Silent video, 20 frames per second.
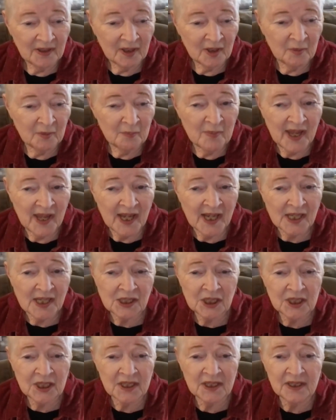
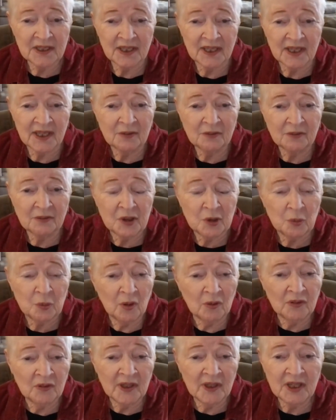Imagine if you
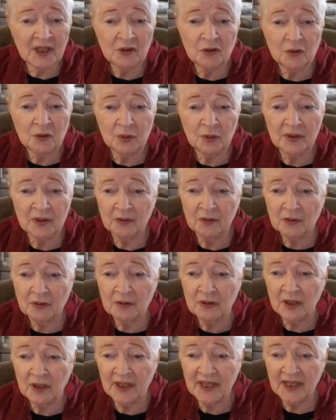only saw your
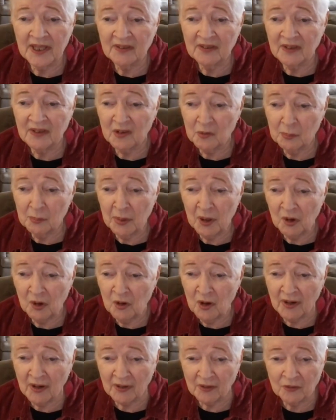client as
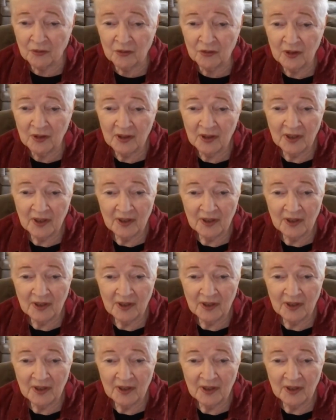parts.